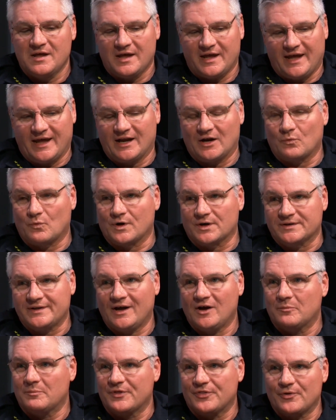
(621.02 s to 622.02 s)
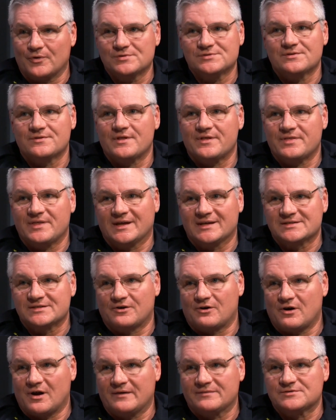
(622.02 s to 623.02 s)
and it worked out. But those are the things that
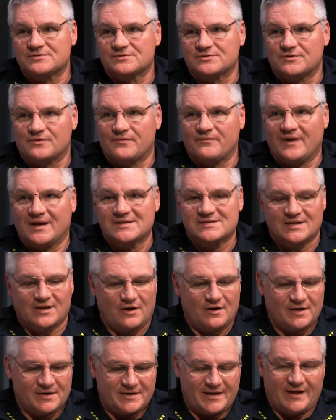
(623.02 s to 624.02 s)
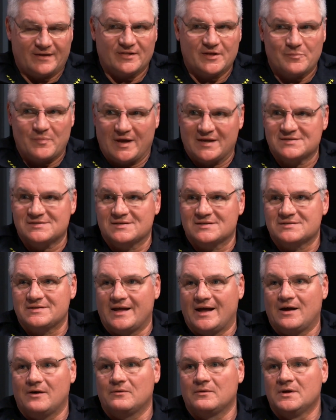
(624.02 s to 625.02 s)
our officers are facing on a daily basis
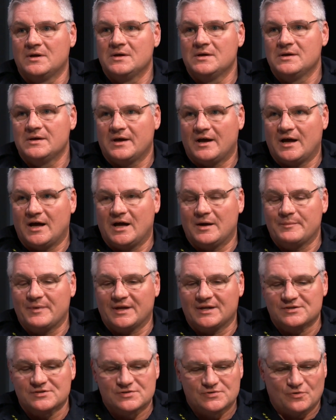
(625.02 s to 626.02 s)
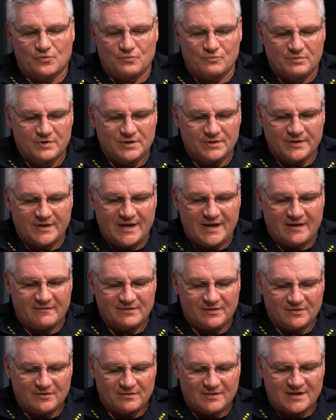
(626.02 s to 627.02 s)
now. And so really
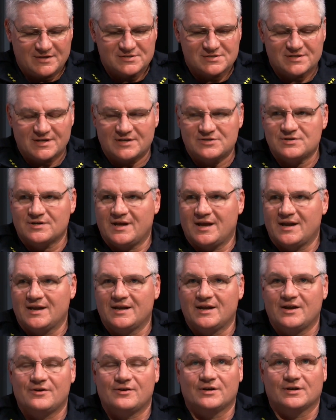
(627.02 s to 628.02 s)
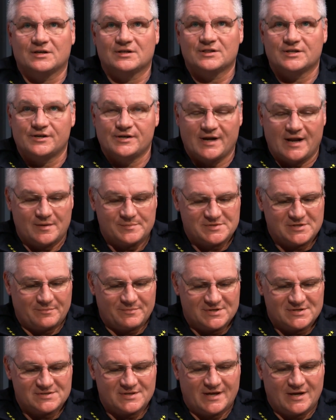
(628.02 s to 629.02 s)
having the legislature get in here and clearing up some of
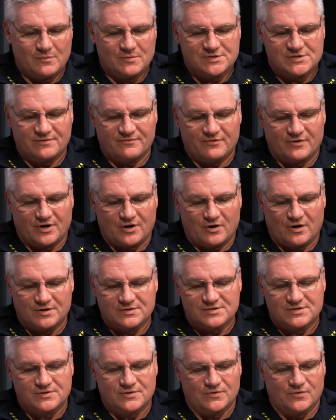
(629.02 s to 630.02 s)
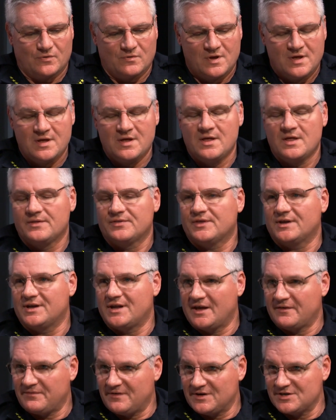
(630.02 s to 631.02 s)
this language in regards to the
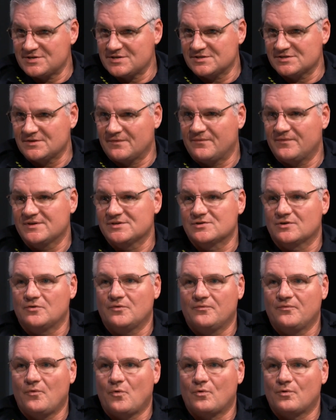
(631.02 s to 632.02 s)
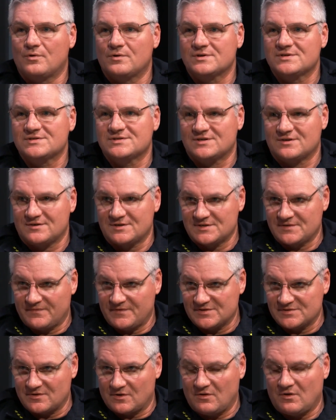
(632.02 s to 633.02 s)
definitions of physical force, serious
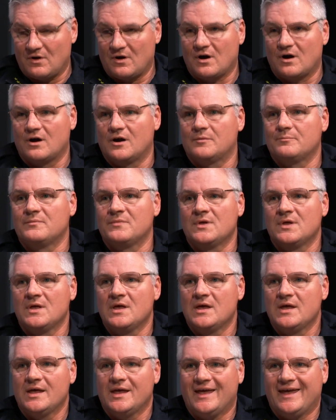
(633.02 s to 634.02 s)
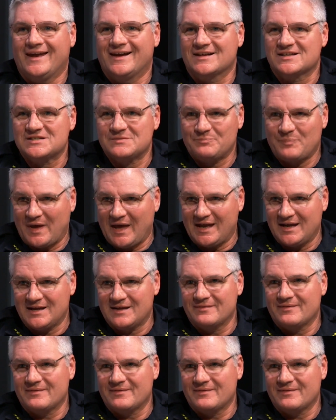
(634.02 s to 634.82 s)
physical harm, and expanding